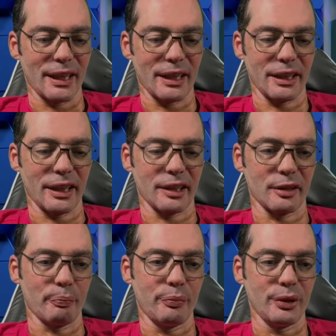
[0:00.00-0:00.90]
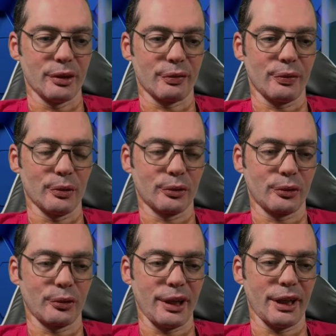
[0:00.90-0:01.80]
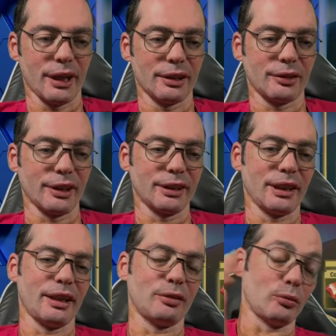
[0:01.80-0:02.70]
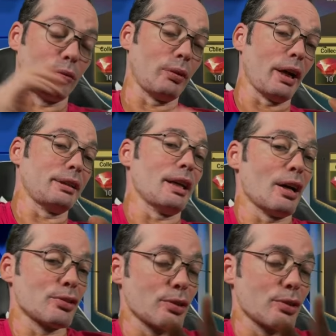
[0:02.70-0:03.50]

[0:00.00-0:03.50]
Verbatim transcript: And I get a beautiful 300, and right now,